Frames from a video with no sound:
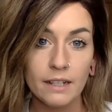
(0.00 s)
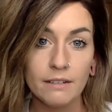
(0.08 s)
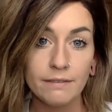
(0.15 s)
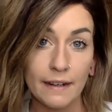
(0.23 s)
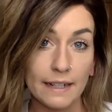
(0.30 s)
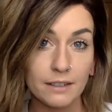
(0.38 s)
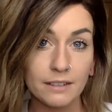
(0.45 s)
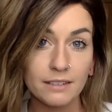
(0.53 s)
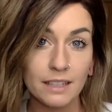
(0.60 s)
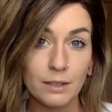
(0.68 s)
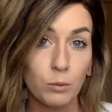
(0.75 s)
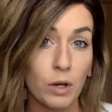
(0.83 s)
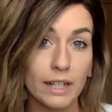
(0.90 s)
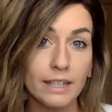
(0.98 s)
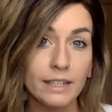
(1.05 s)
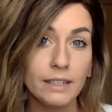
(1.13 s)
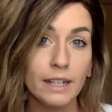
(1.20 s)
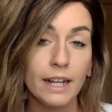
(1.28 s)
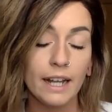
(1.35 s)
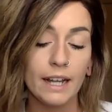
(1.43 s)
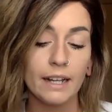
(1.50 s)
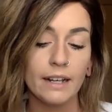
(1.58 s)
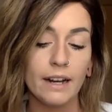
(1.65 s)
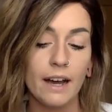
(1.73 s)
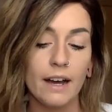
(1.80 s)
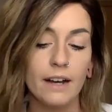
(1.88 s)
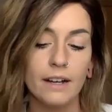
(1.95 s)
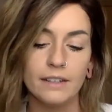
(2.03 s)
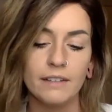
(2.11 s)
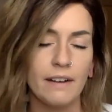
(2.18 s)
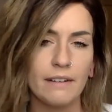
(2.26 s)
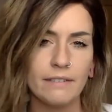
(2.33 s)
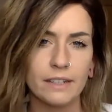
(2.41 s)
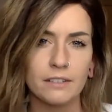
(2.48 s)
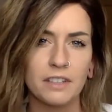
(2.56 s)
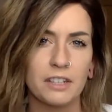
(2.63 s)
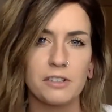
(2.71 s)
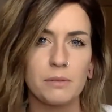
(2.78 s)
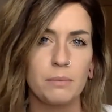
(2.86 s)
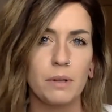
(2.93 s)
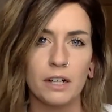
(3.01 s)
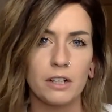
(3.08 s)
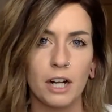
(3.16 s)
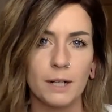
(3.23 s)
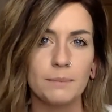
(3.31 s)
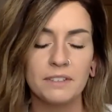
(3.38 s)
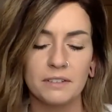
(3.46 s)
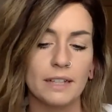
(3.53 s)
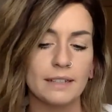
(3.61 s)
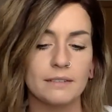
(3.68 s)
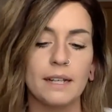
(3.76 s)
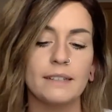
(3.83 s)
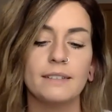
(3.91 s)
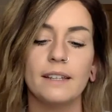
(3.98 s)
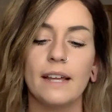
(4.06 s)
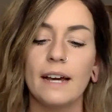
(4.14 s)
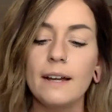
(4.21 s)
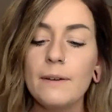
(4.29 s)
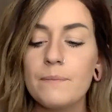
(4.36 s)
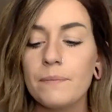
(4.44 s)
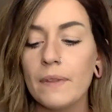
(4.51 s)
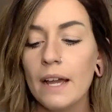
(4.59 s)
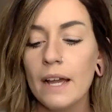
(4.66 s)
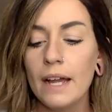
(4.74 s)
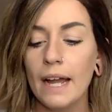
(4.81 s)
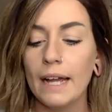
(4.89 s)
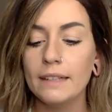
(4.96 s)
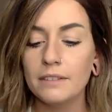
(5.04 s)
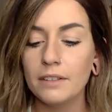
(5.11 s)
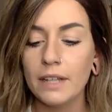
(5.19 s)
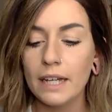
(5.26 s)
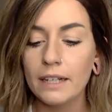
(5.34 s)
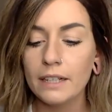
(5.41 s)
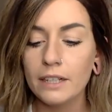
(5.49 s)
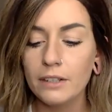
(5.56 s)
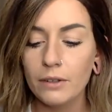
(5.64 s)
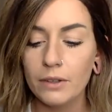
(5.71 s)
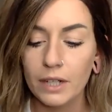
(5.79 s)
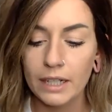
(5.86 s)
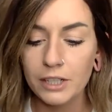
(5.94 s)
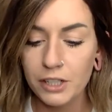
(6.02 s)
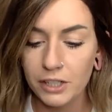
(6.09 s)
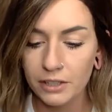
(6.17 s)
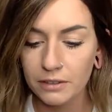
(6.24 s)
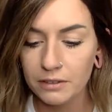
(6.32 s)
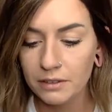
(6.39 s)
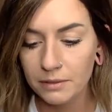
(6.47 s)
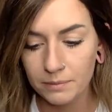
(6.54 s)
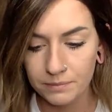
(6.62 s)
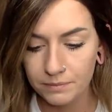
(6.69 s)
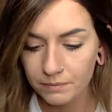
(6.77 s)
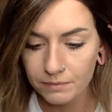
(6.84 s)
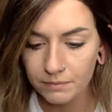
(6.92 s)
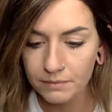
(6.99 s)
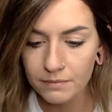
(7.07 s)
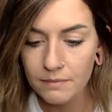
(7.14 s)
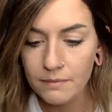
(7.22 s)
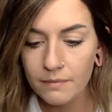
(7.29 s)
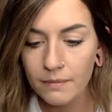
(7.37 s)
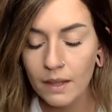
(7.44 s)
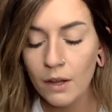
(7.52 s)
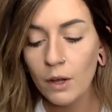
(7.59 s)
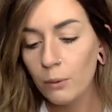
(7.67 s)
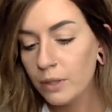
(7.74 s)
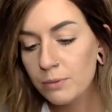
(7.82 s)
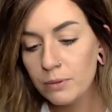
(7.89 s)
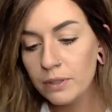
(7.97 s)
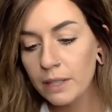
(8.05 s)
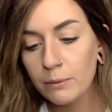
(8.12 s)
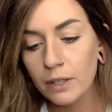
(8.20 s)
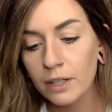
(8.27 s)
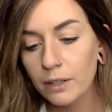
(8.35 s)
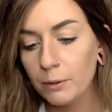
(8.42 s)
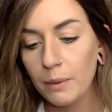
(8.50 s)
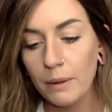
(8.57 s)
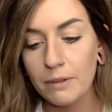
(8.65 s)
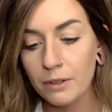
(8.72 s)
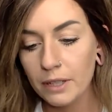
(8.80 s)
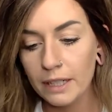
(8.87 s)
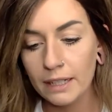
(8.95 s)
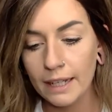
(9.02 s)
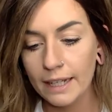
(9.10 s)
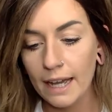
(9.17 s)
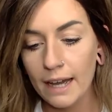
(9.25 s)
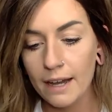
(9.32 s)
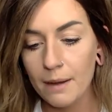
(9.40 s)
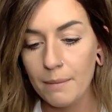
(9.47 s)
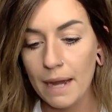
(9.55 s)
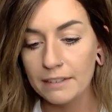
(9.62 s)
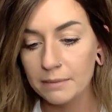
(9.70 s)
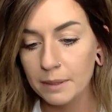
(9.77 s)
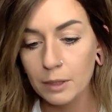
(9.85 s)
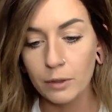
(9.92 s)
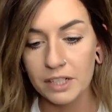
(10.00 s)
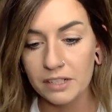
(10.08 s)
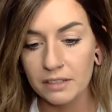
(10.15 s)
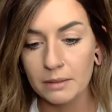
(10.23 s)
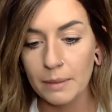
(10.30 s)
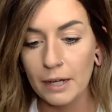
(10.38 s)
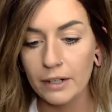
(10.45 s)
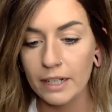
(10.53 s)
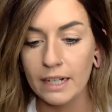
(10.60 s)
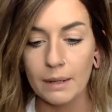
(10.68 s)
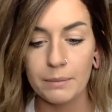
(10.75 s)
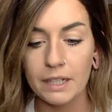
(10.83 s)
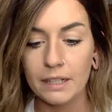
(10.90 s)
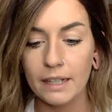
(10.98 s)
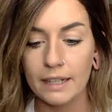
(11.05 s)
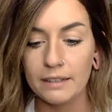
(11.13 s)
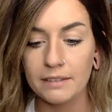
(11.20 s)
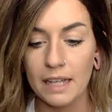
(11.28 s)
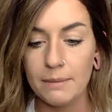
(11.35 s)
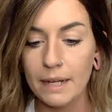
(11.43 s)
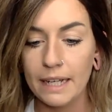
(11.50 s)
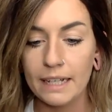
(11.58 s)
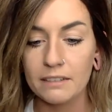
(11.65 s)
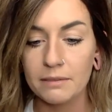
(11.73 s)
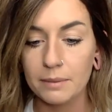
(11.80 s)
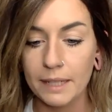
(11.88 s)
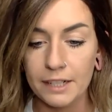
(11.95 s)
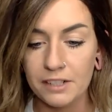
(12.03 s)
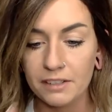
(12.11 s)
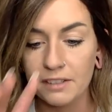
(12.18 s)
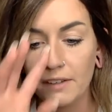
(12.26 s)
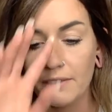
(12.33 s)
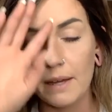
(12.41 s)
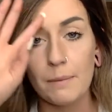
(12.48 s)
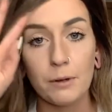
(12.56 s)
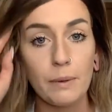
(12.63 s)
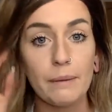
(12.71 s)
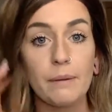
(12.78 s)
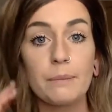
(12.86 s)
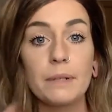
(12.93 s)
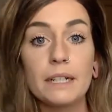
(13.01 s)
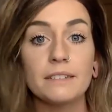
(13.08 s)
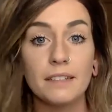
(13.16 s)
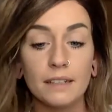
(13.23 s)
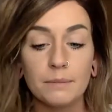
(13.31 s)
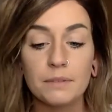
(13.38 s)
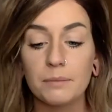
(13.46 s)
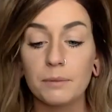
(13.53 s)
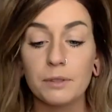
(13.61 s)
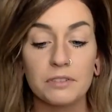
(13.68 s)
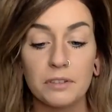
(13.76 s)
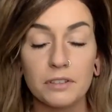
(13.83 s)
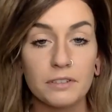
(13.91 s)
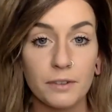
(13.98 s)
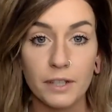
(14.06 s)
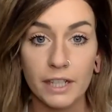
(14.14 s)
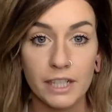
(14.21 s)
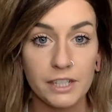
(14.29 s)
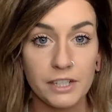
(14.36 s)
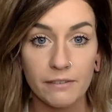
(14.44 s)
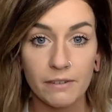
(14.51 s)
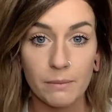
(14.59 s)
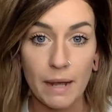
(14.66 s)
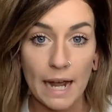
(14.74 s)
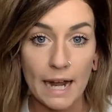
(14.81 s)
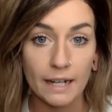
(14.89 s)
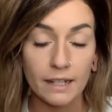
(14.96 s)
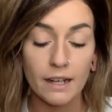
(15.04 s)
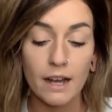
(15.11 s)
fighters in one, and the fat fighters actually block carbs, so that's why I say that. And so then, you know, they're going to choose which one they want, or maybe they're going to like ask me questions about it and I'm going to like say my explanations of them, or maybe I'm going to send them some results for each different pack.